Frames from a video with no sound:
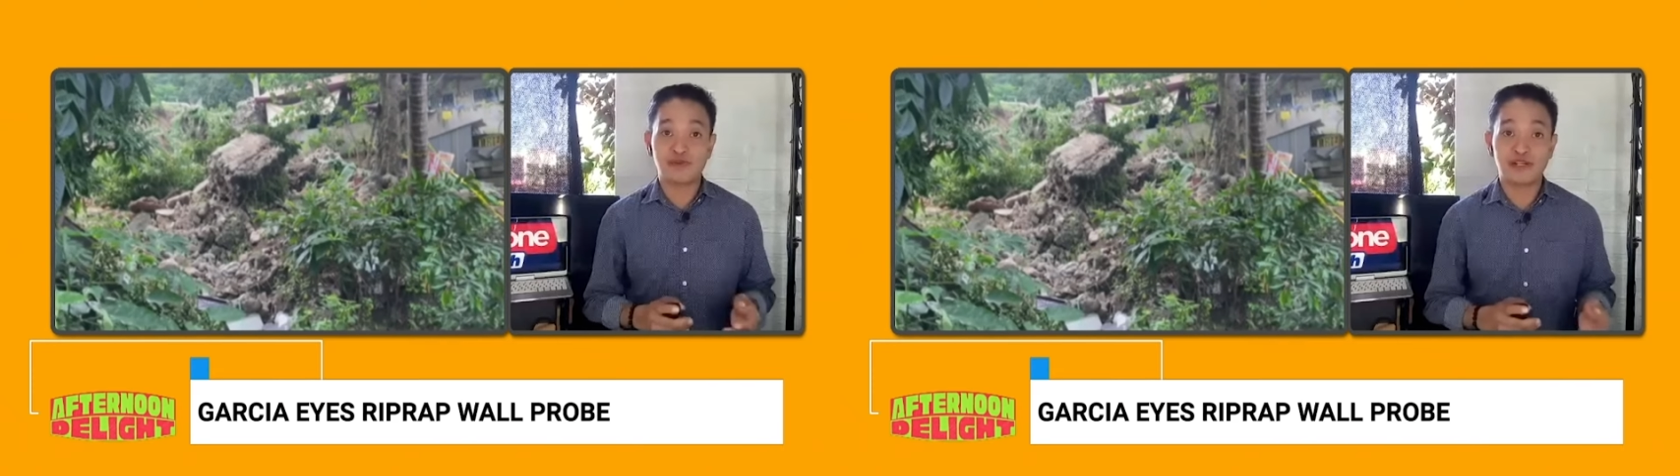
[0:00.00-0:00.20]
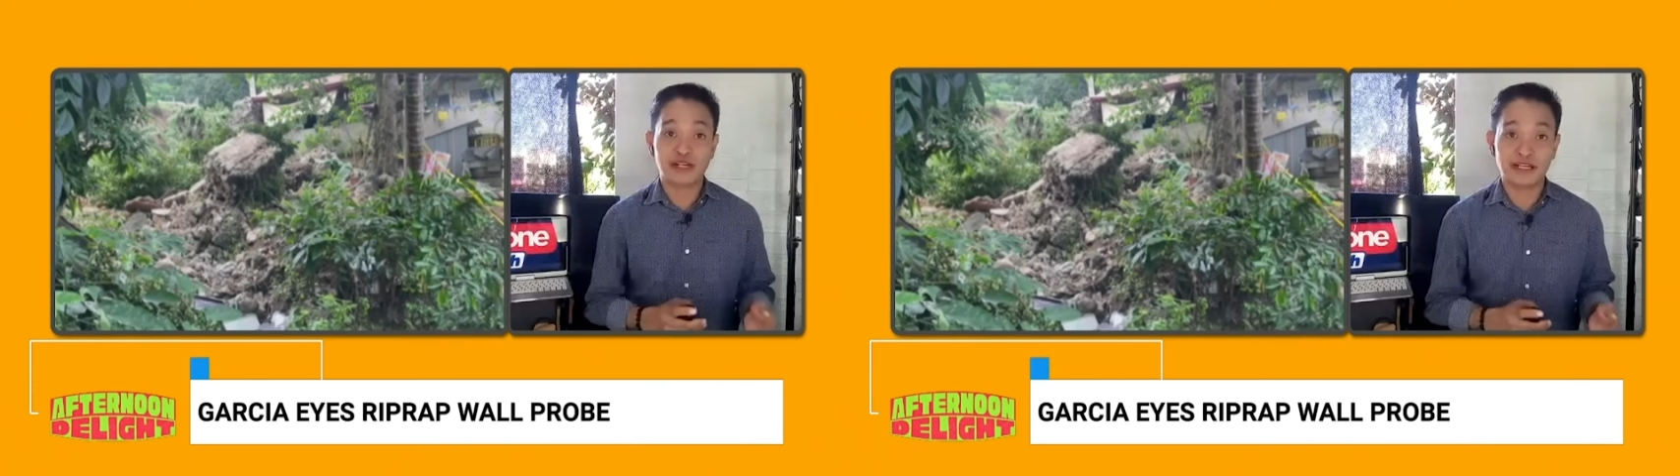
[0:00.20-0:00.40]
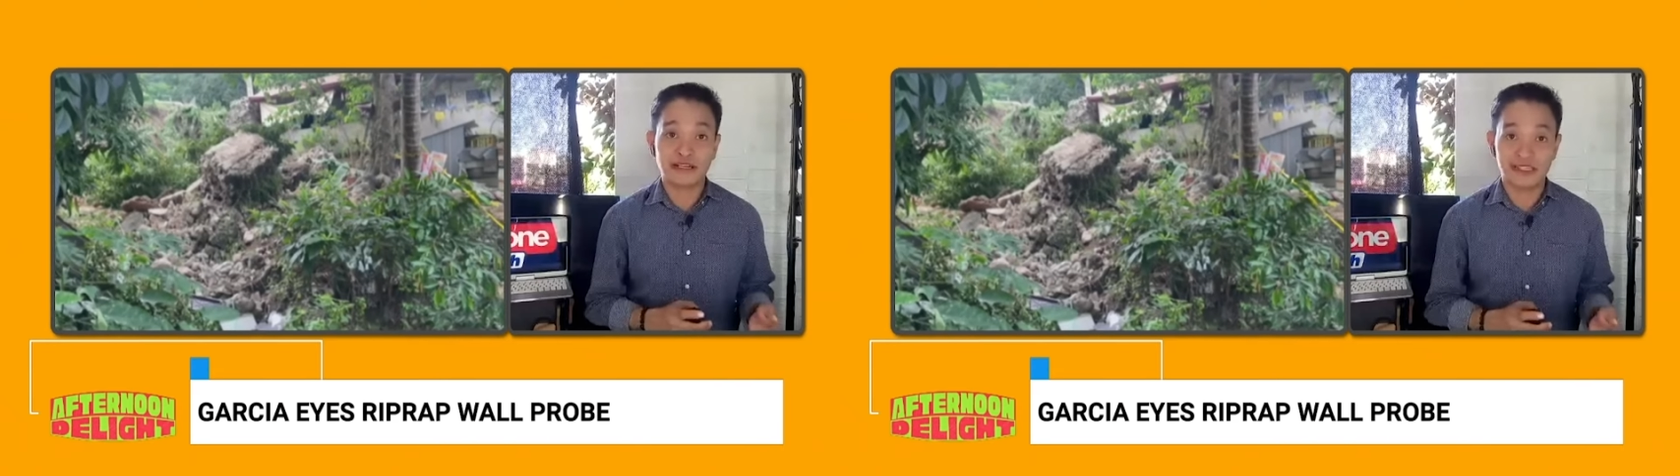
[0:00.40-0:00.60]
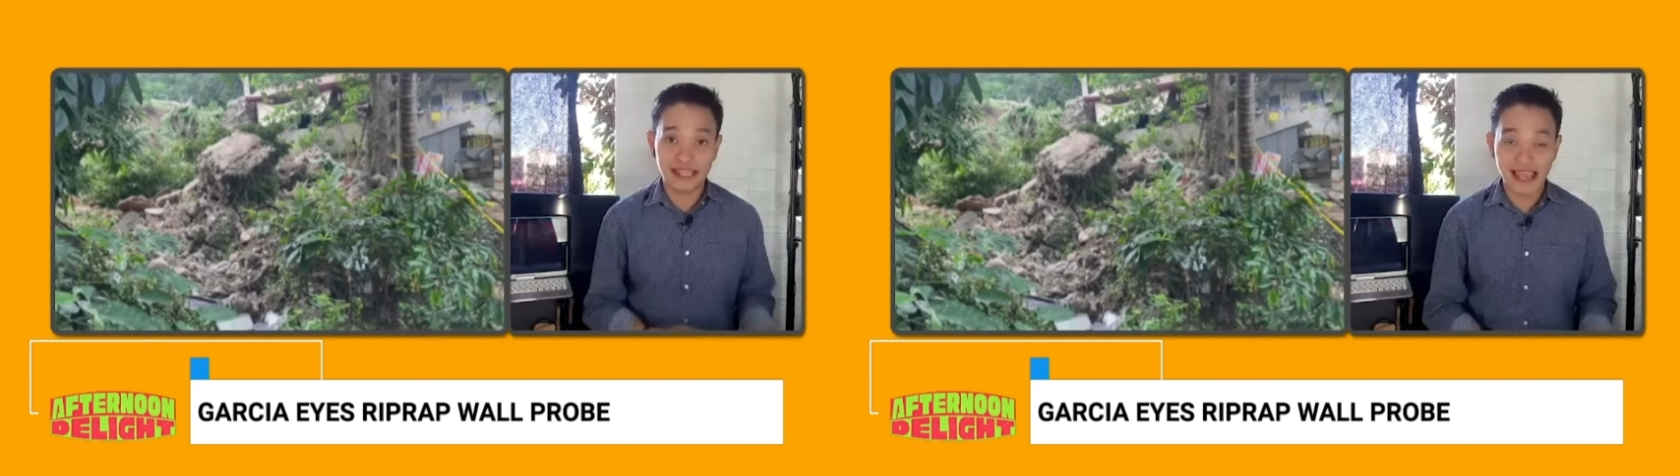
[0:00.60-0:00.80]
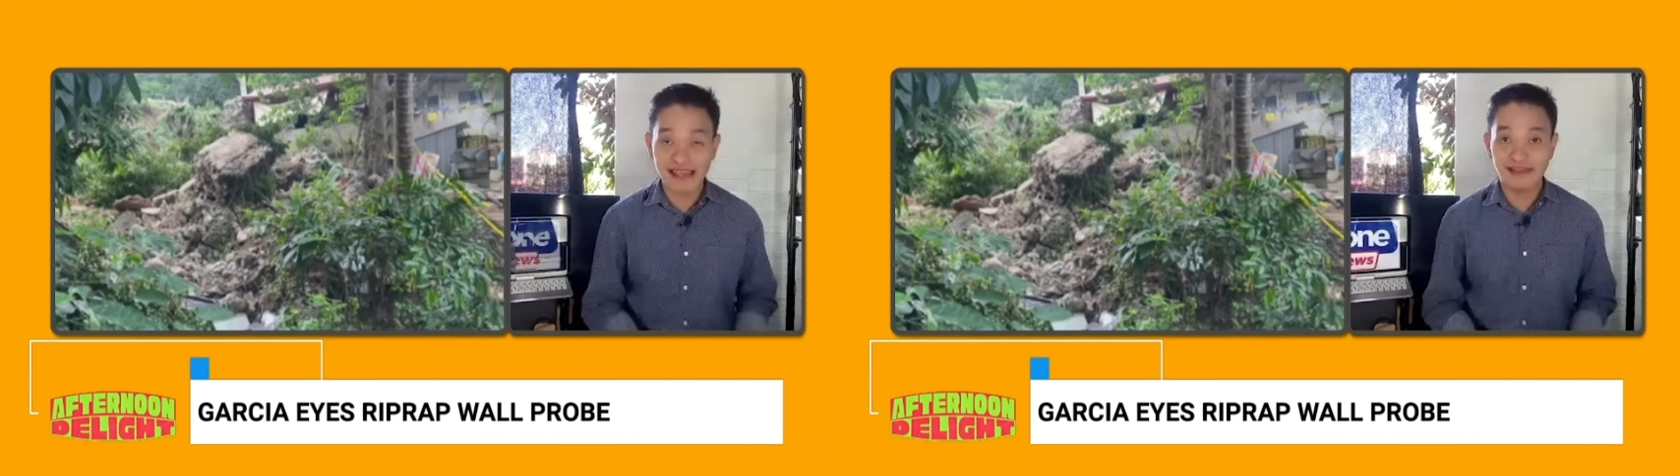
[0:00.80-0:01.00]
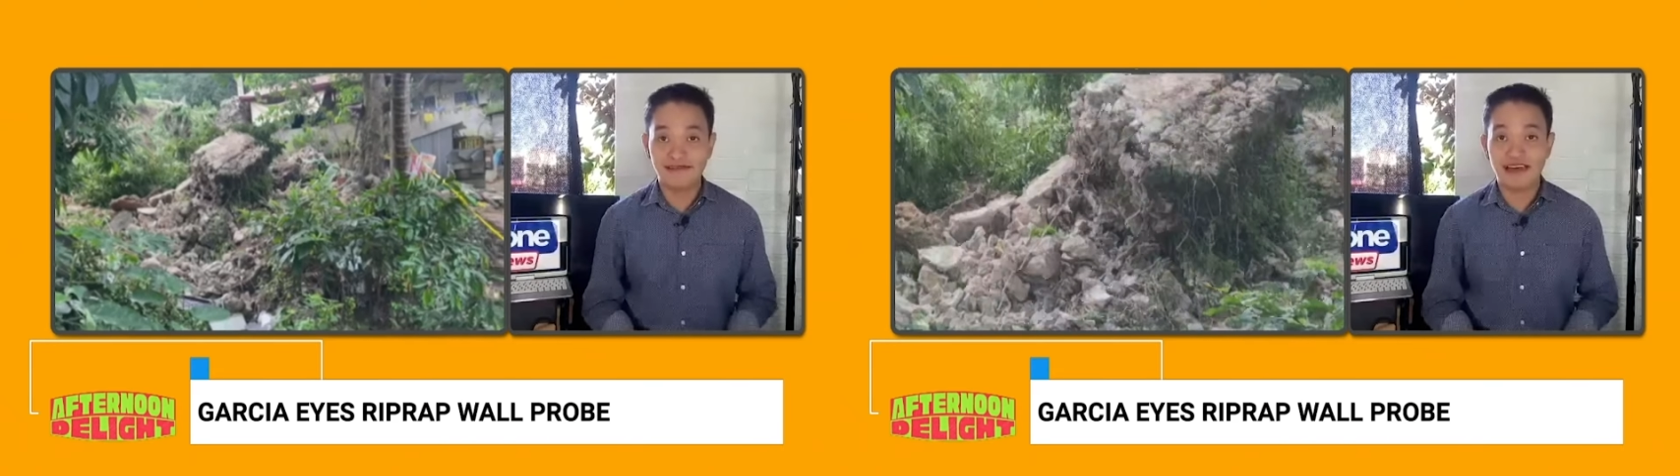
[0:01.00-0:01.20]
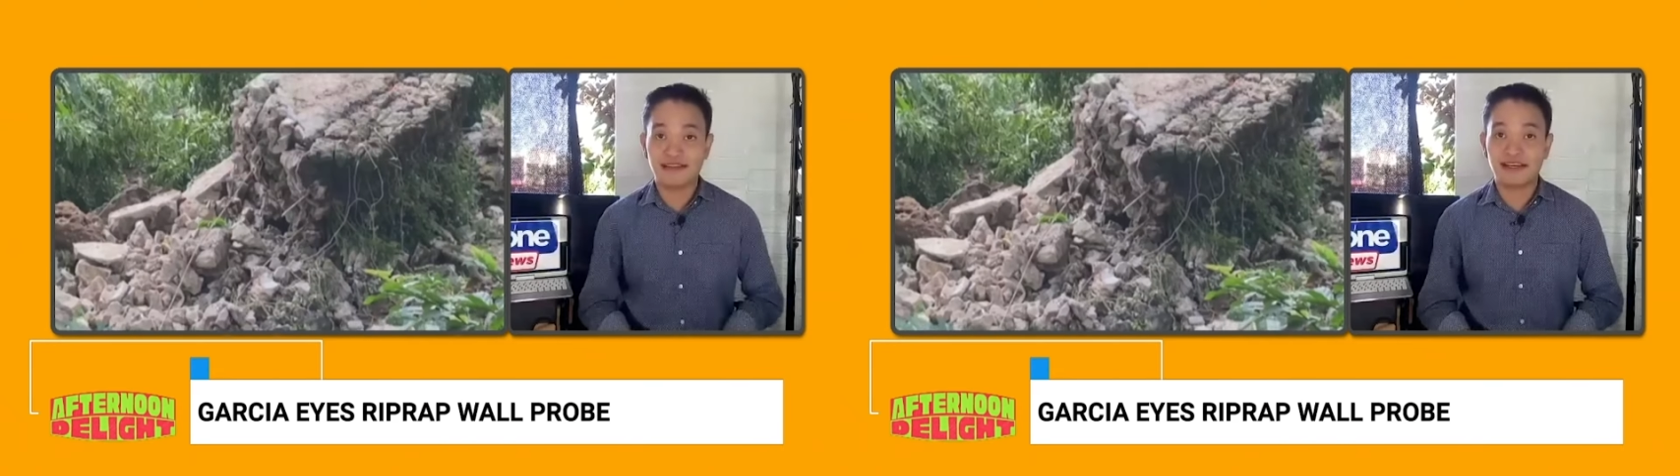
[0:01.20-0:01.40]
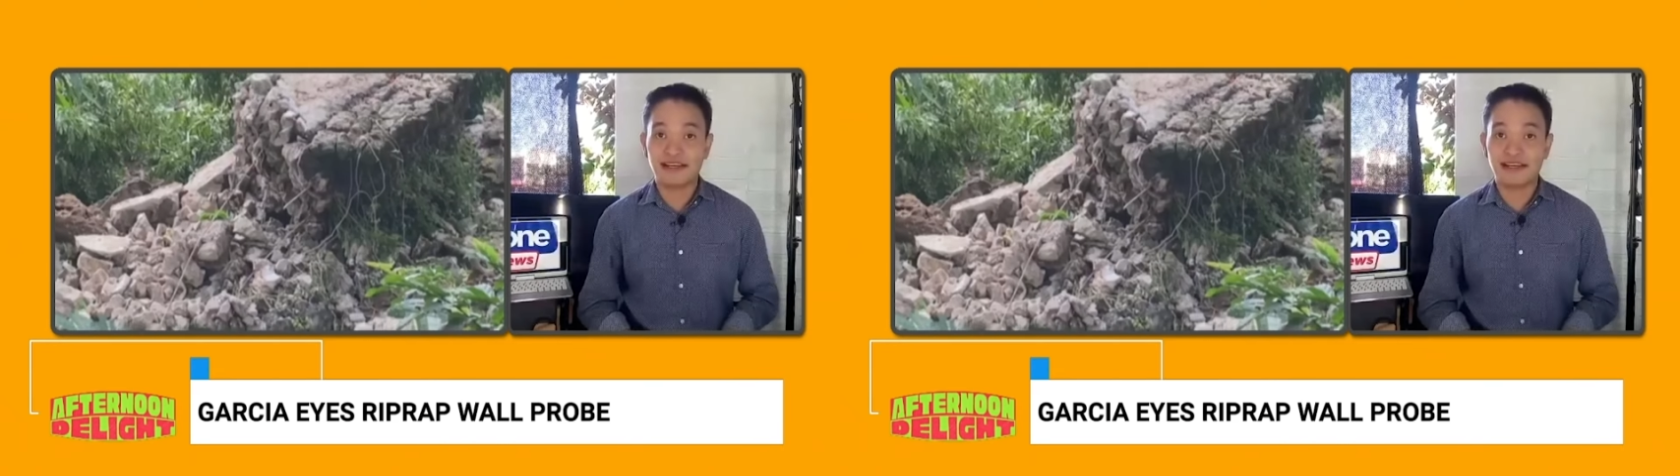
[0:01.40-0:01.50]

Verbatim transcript: were saying that